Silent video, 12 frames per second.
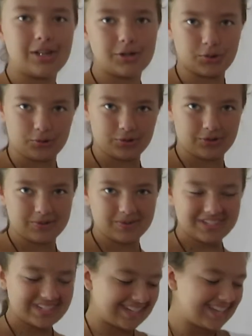shoulder Groot
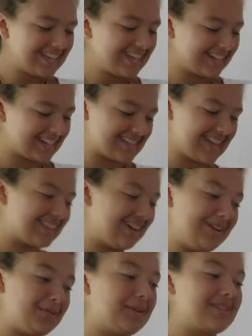because I
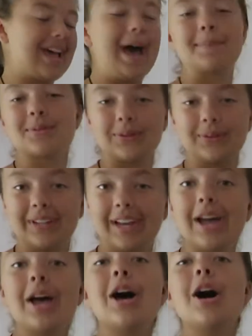thought he was
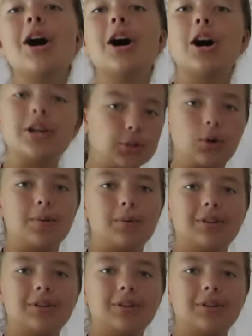absolutely adorable.